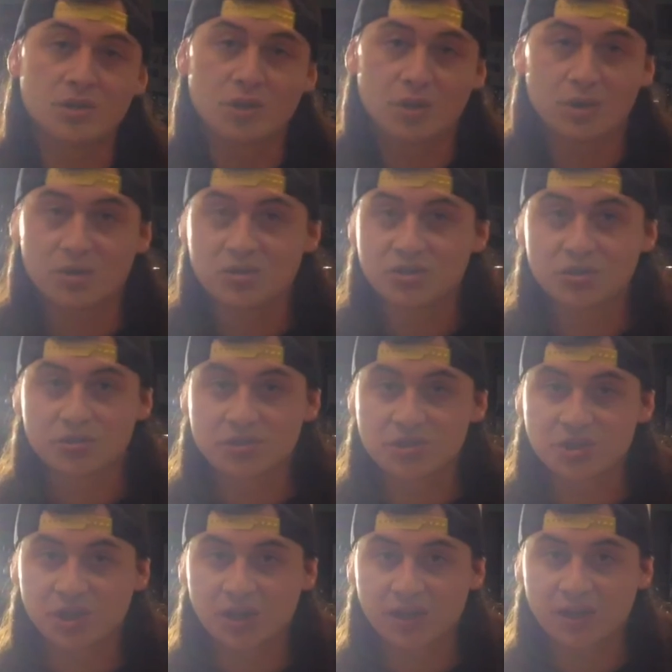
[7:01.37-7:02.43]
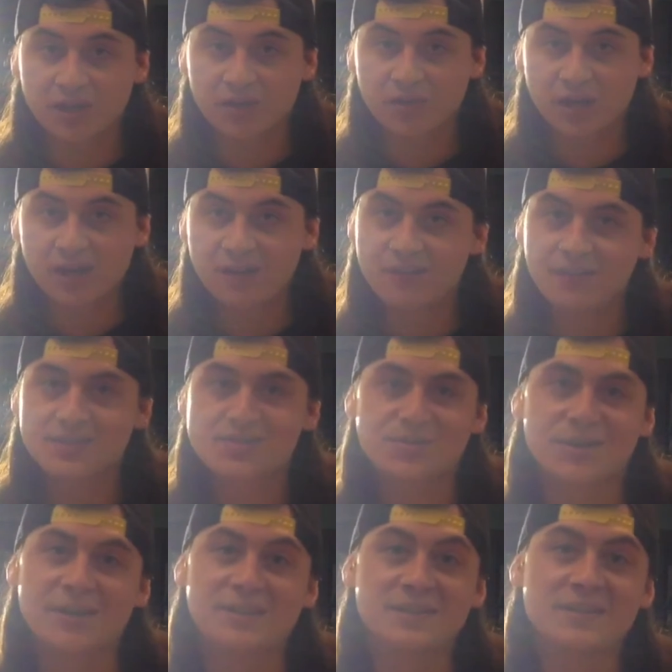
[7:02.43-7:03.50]
you're going to do is jelly it, right? That's
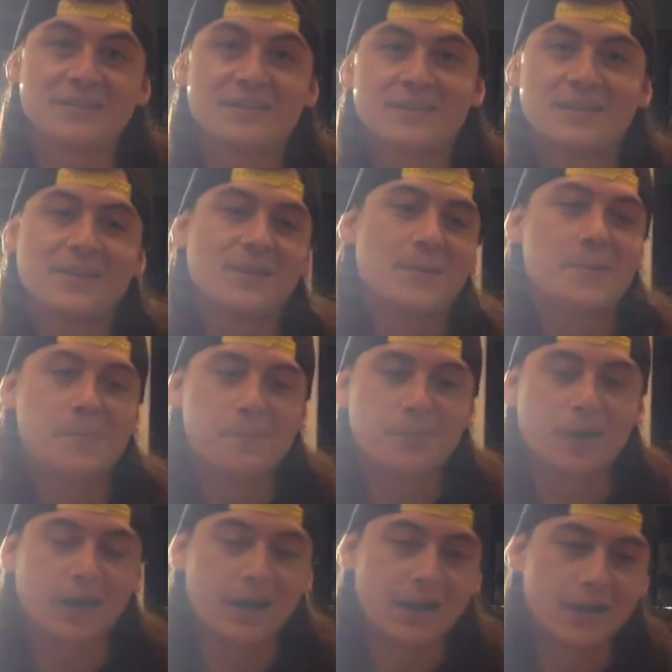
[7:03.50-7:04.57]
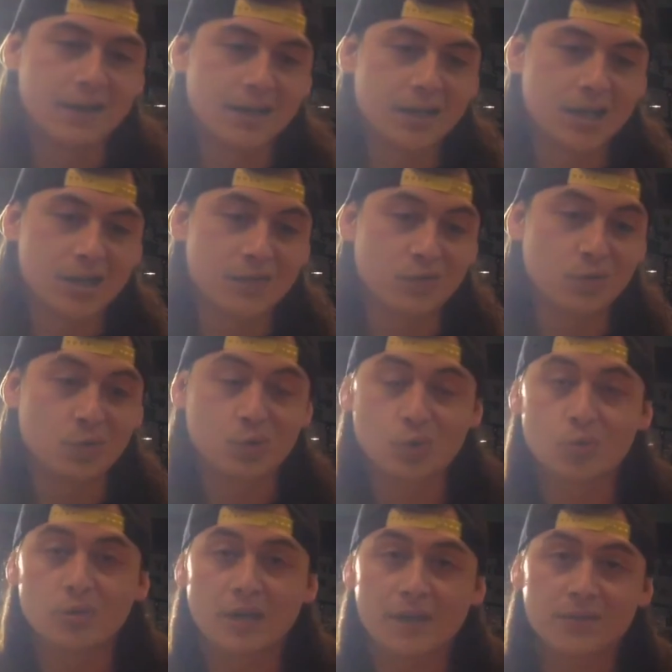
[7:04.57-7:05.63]
what I did. But if you
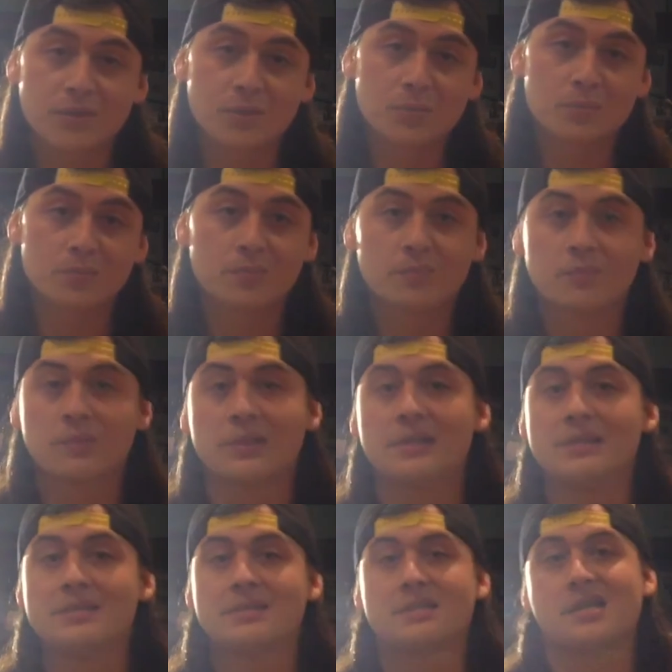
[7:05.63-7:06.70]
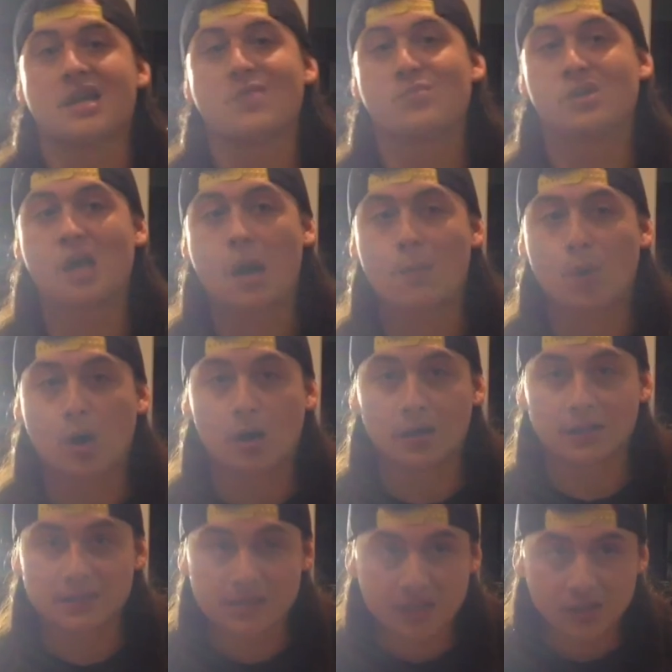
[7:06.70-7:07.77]
do get them, please hit me up
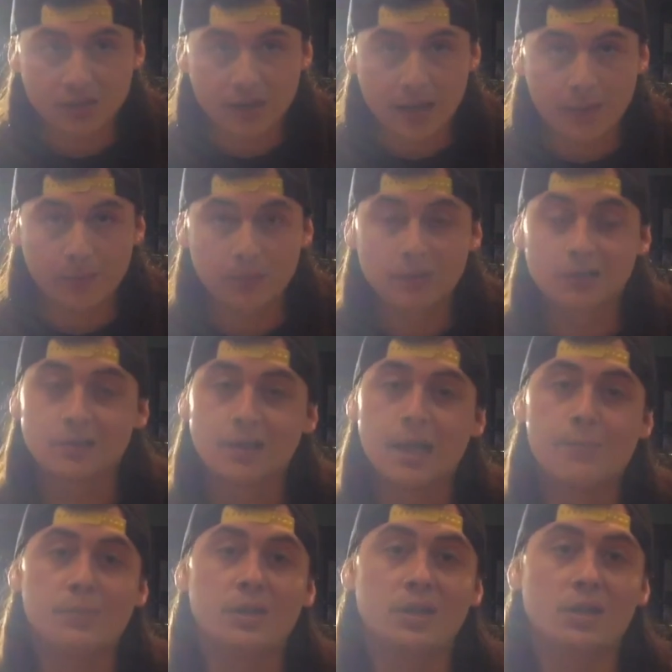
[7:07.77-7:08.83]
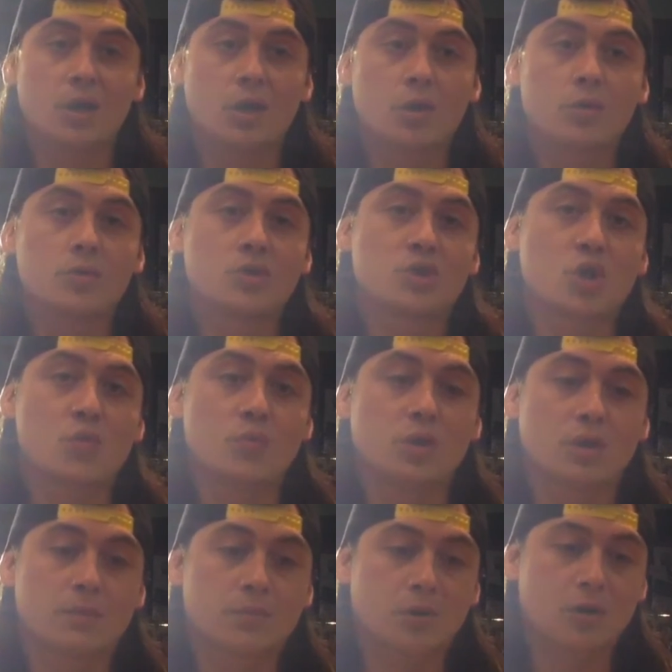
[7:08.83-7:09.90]
on Instagram, let me know, show me
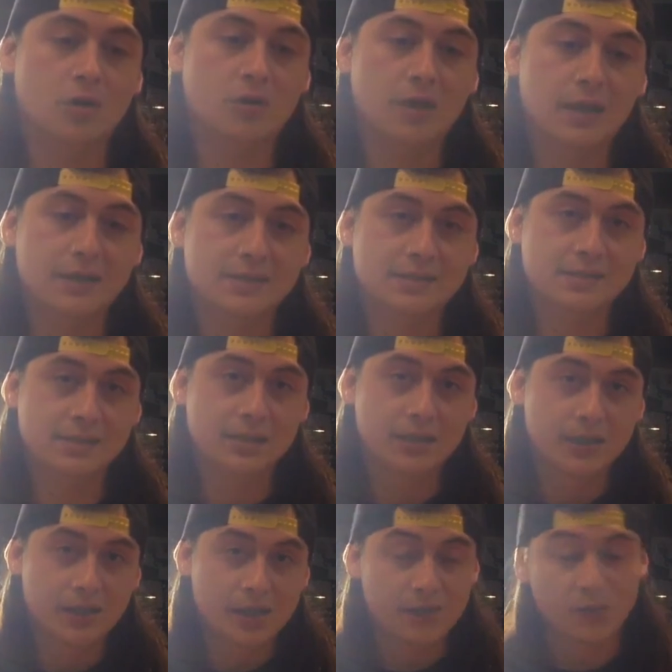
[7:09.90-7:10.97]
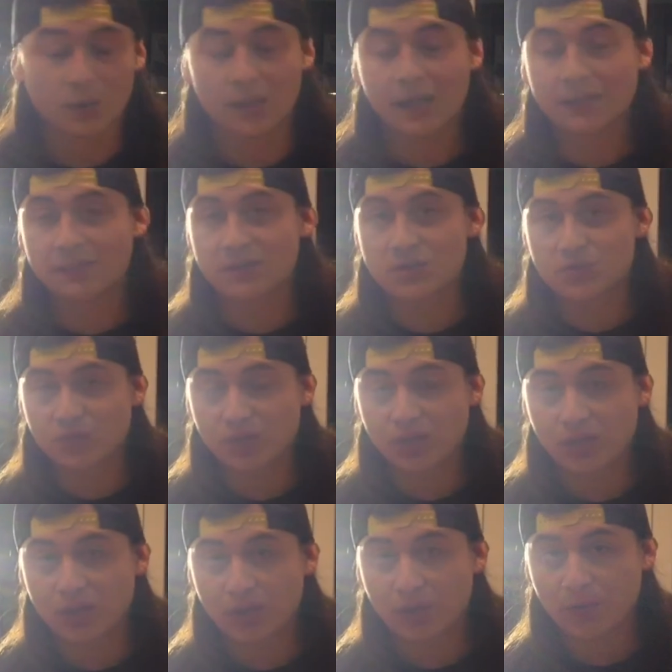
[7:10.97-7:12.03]
your progress. If you like this
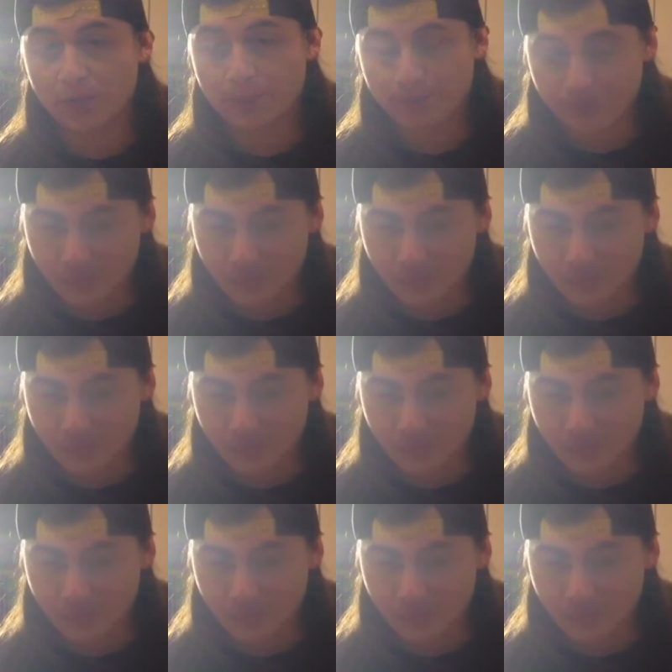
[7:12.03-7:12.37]
video,